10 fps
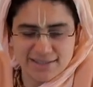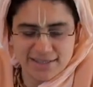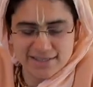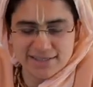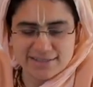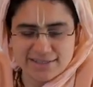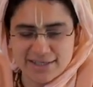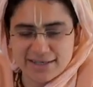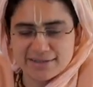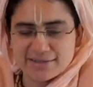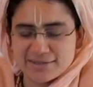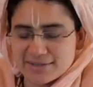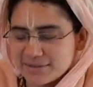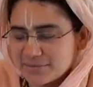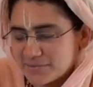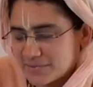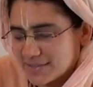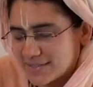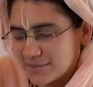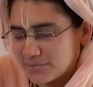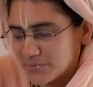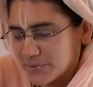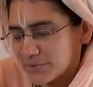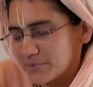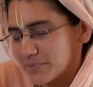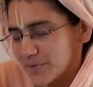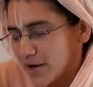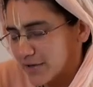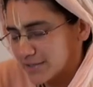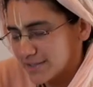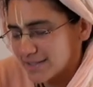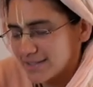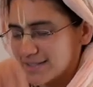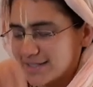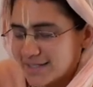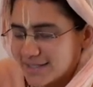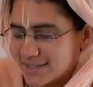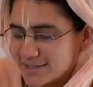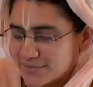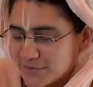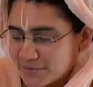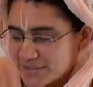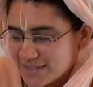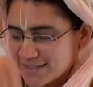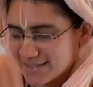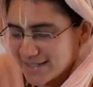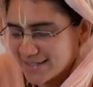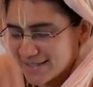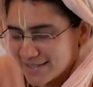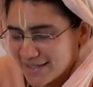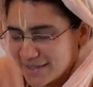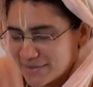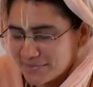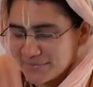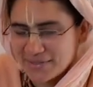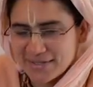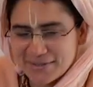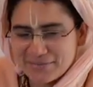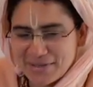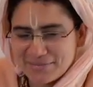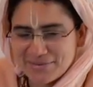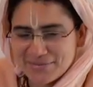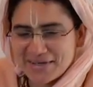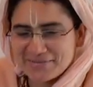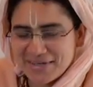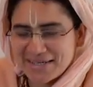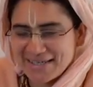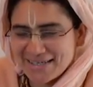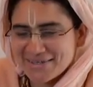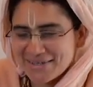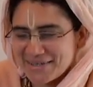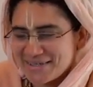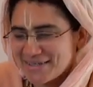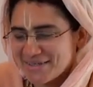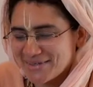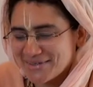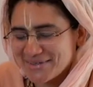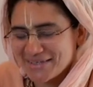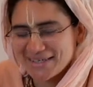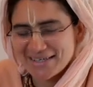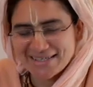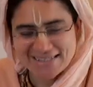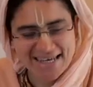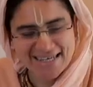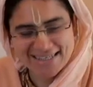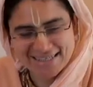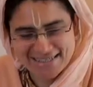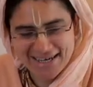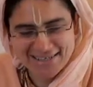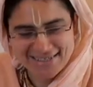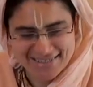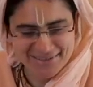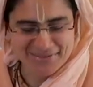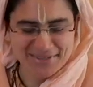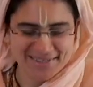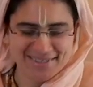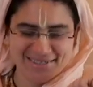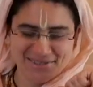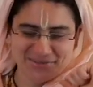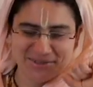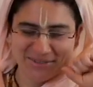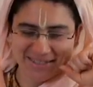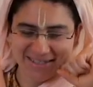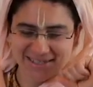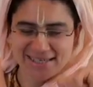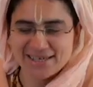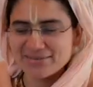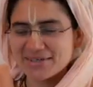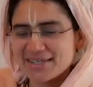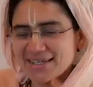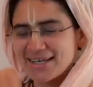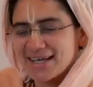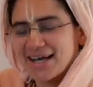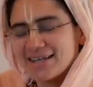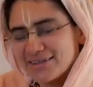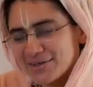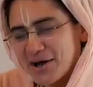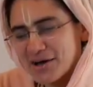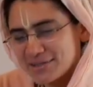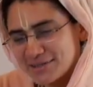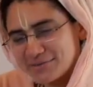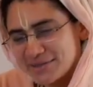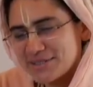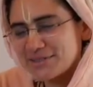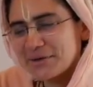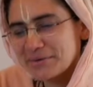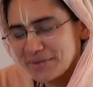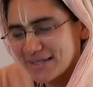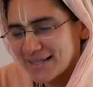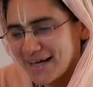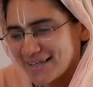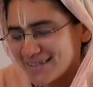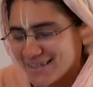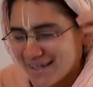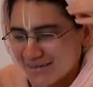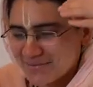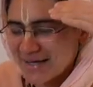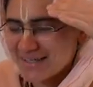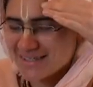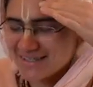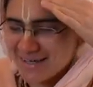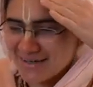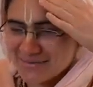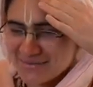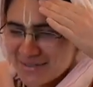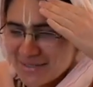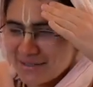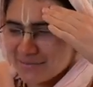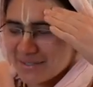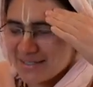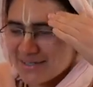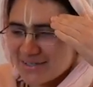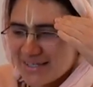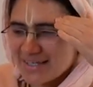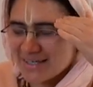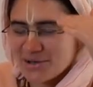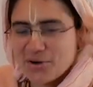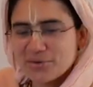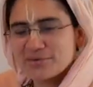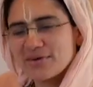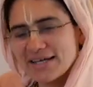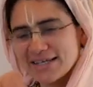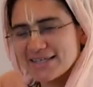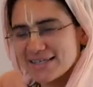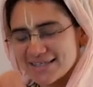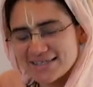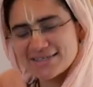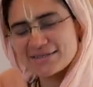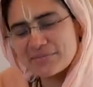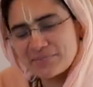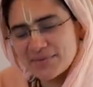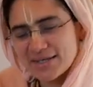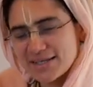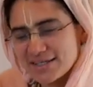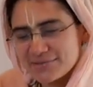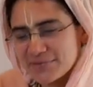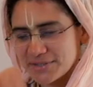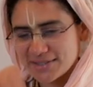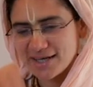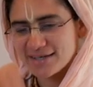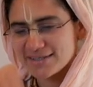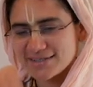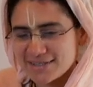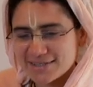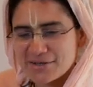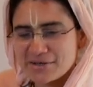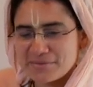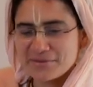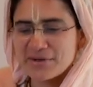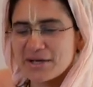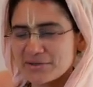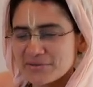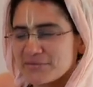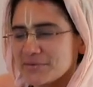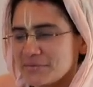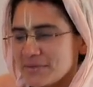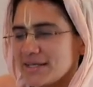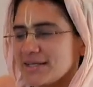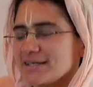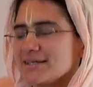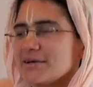India, the simple-hearted devotees, they be very, very eager to take the dust of a devotee, even at the cost of disturbing that Vaishnav. But they're thinking, oh, if I get this foot dust, this is going to be very good for me.